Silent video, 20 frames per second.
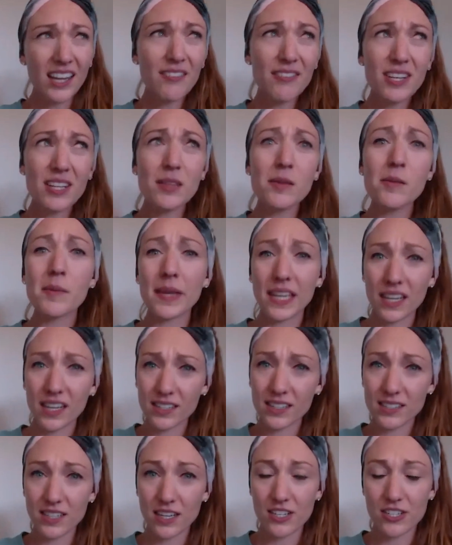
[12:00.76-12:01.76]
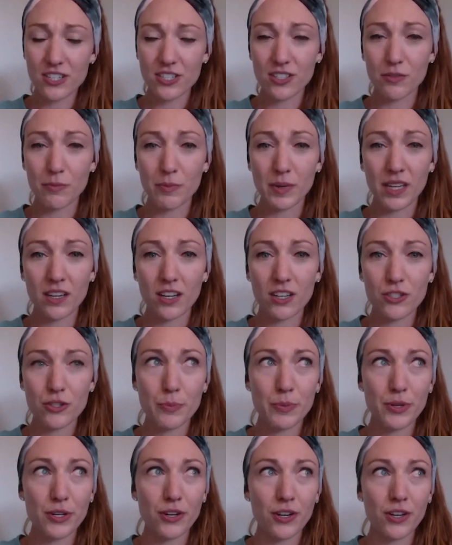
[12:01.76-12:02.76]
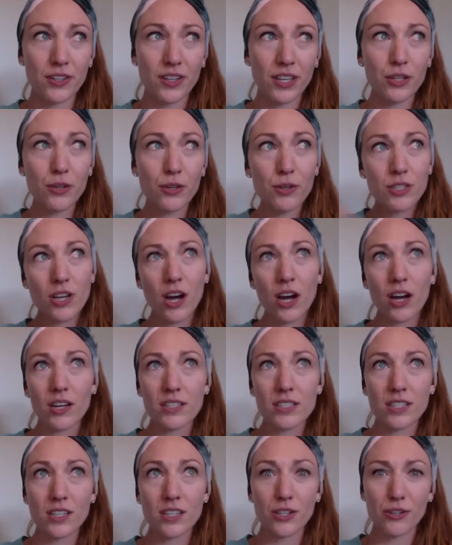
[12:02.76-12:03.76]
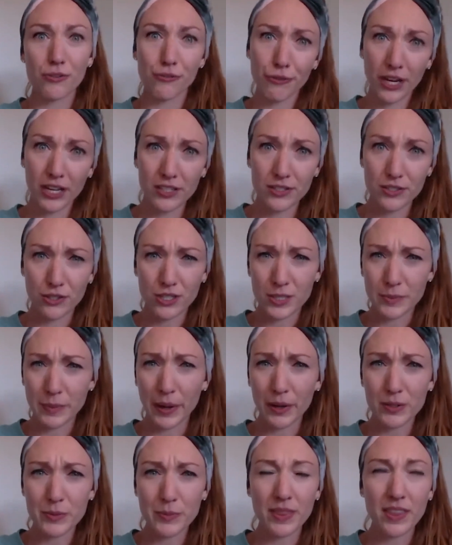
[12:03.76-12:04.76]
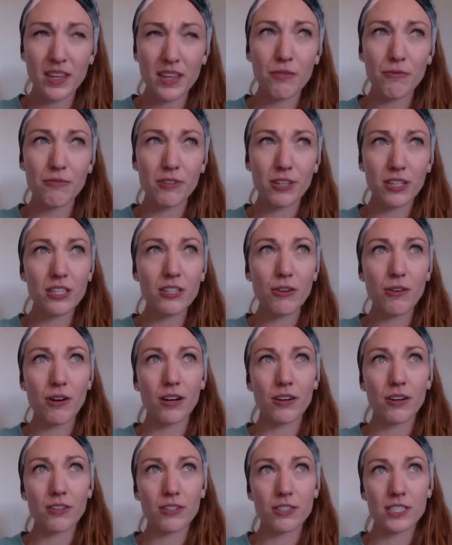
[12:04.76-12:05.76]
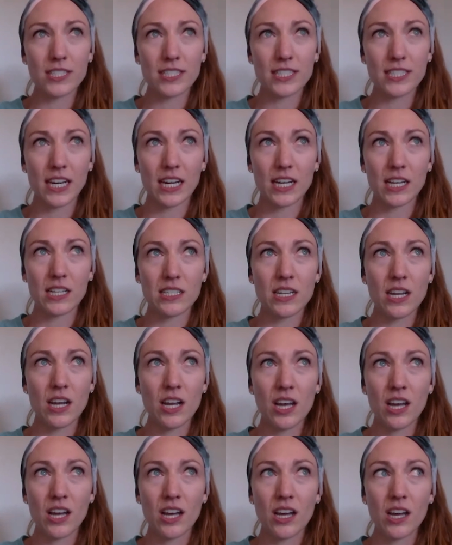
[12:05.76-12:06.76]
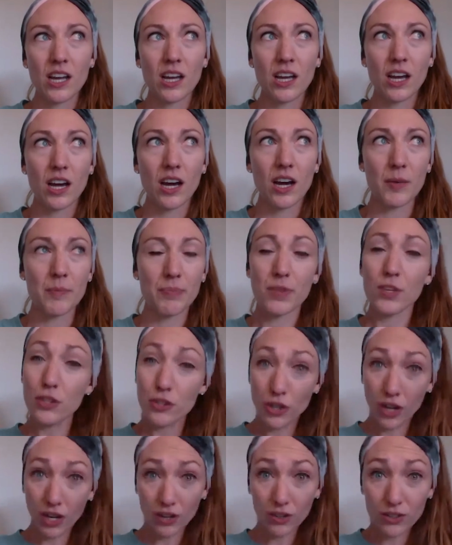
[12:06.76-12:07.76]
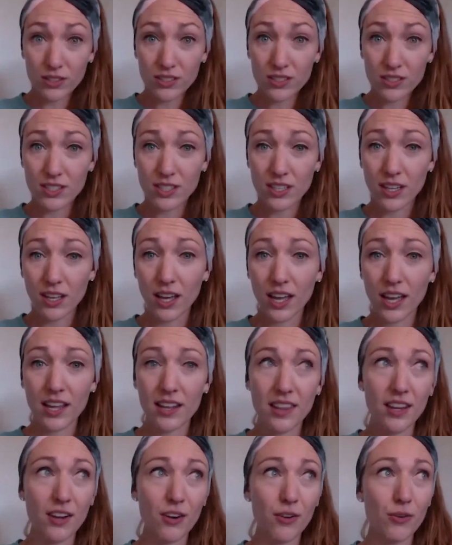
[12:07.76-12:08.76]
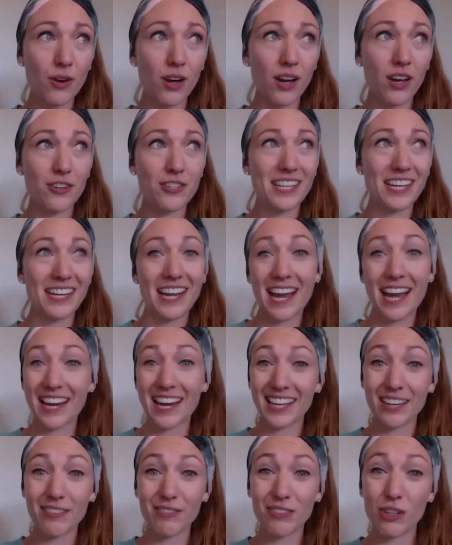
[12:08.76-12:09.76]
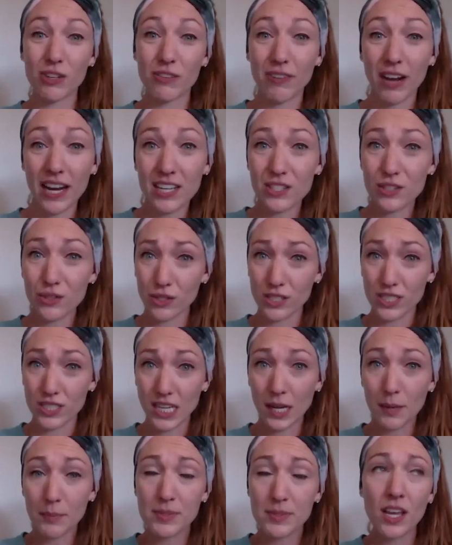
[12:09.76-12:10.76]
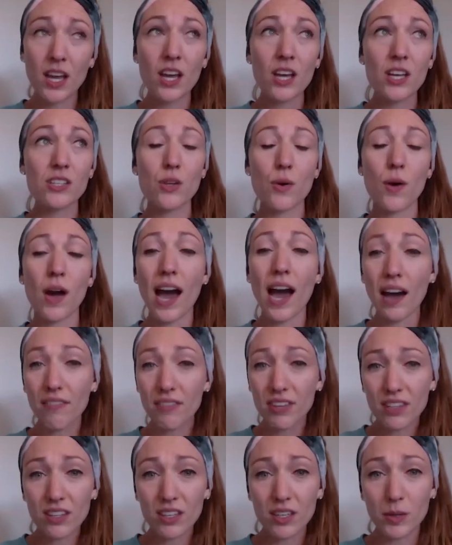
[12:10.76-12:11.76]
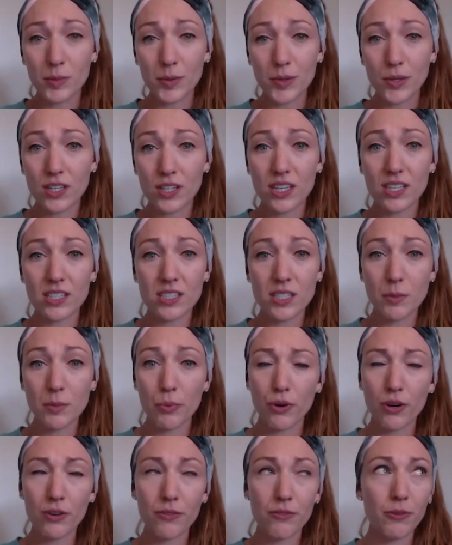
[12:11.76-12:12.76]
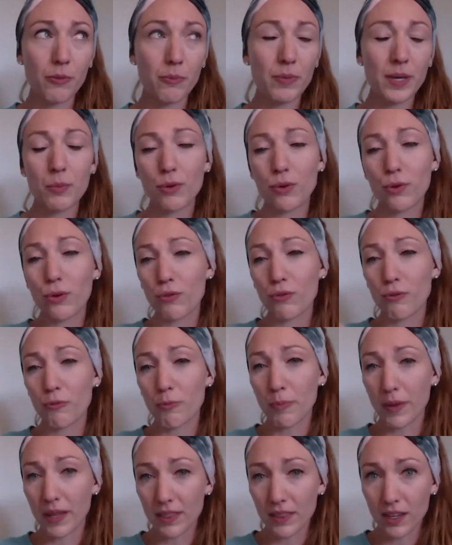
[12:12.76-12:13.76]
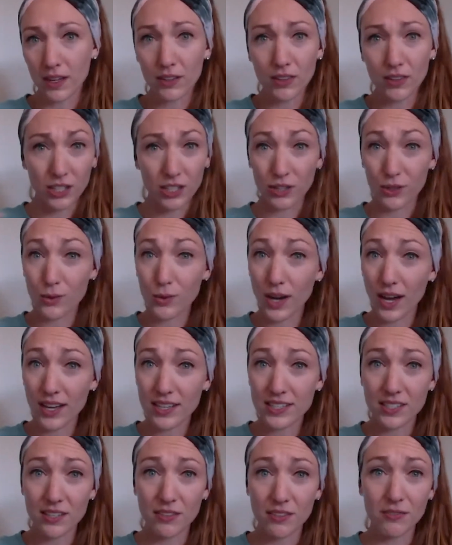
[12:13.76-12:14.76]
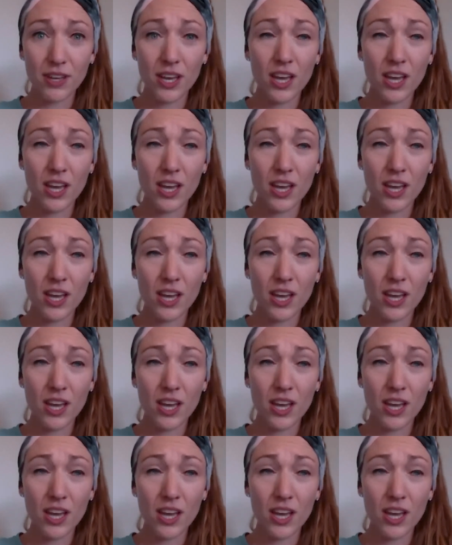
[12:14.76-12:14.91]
even in the beginning stages of being an entrepreneur, like you can talk to your friends or your spouse, but they really don't understand the struggles and they don't understand how to give you advice or tips. So having the community and support from people who've been there, like you guys have